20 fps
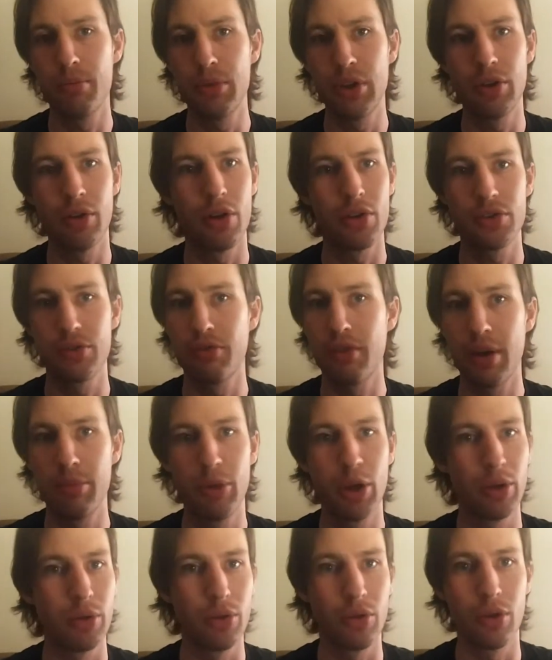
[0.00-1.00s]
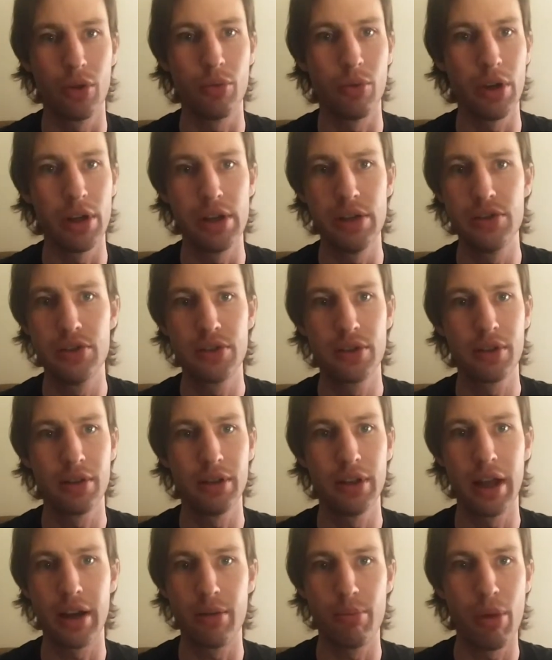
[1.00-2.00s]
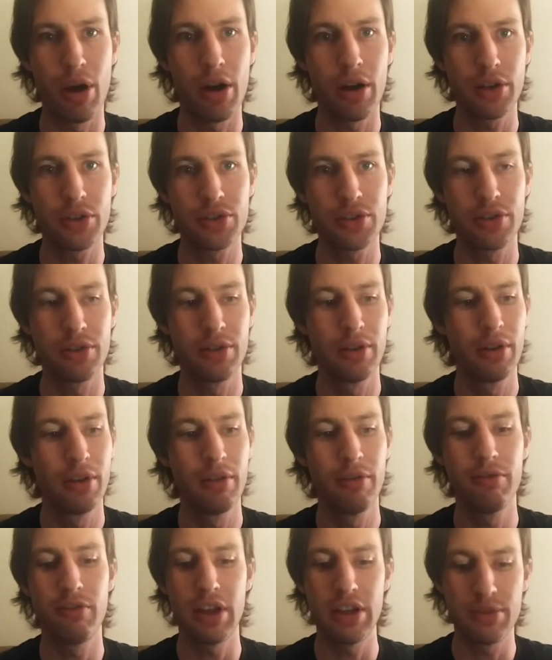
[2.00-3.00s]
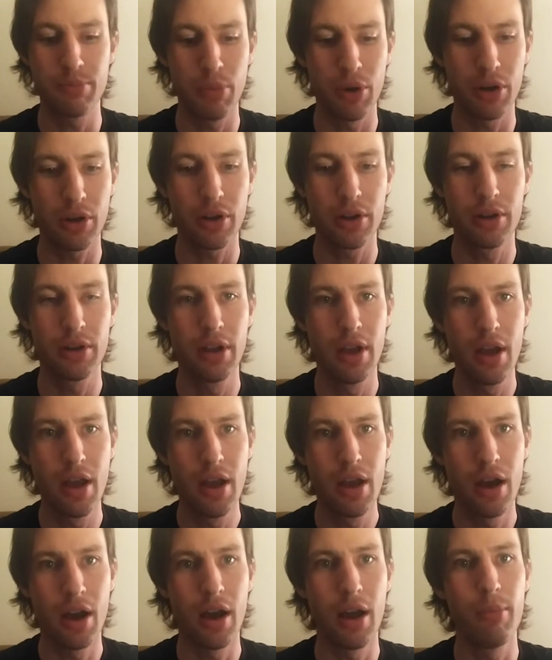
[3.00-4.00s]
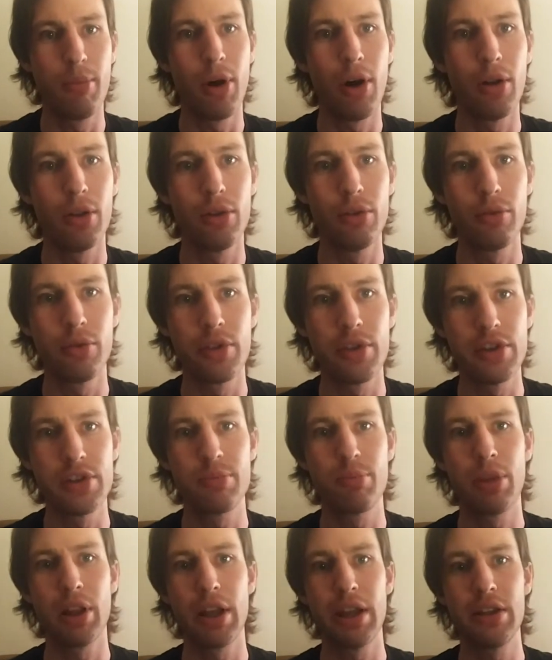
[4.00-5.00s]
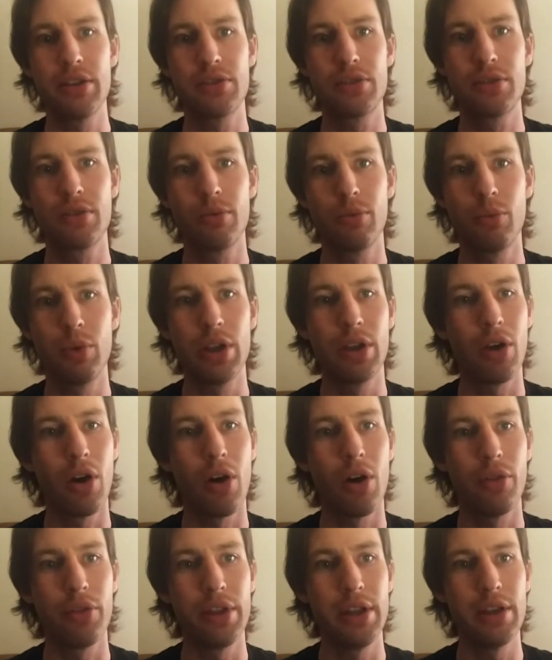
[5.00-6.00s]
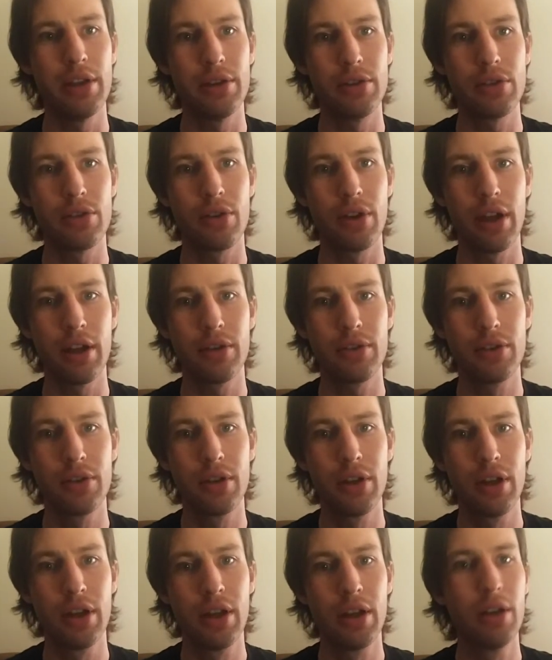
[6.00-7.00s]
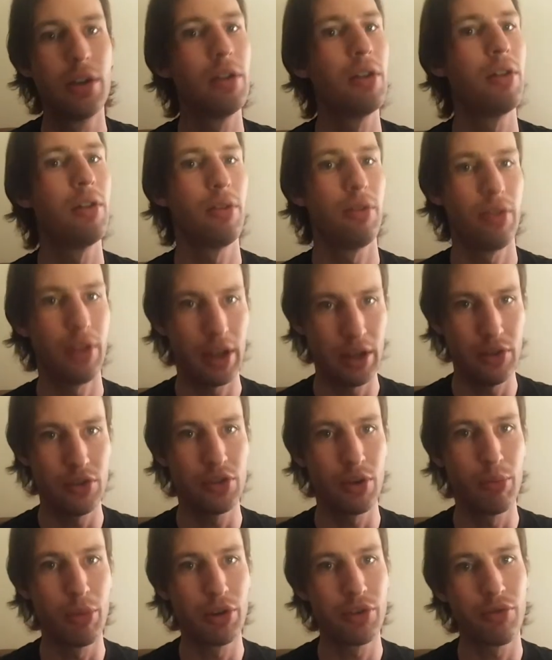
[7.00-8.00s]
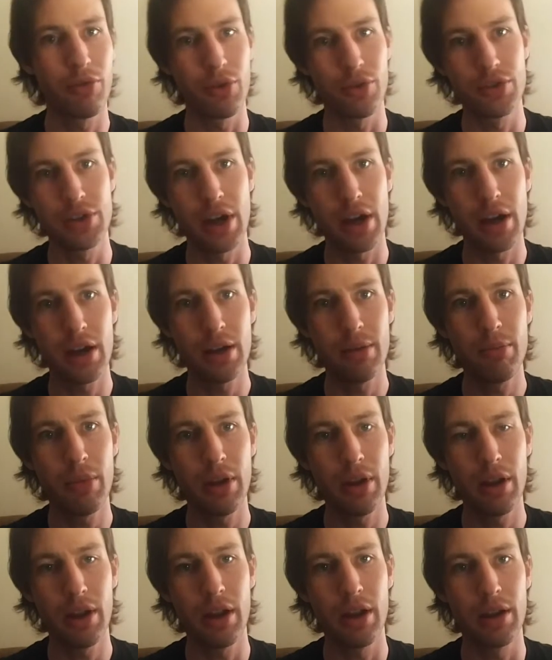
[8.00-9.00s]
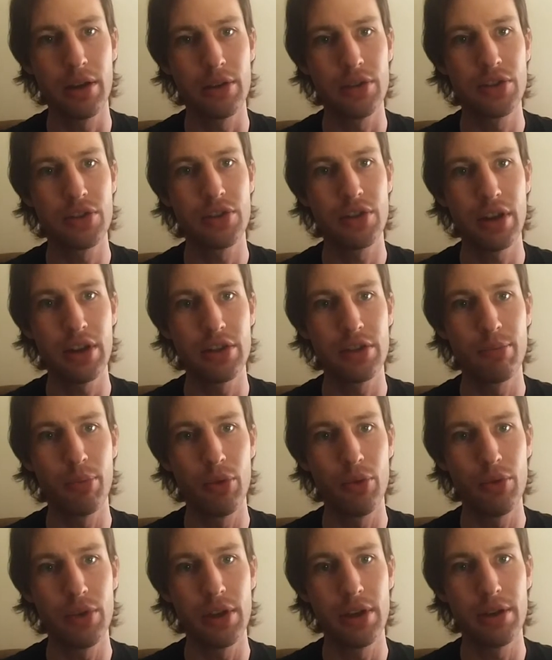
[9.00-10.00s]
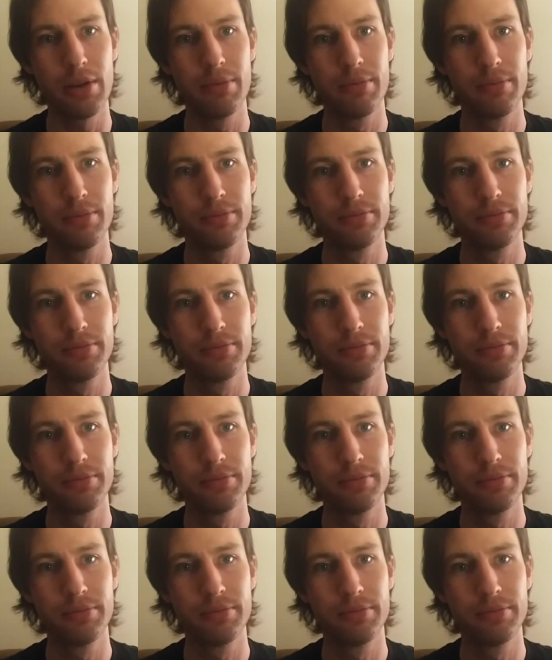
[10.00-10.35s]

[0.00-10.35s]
You can also find me on Goodreads, Letterboxd, Facebook. I'm all over this place we call the internet. Thank you so much for your time and stay spooky.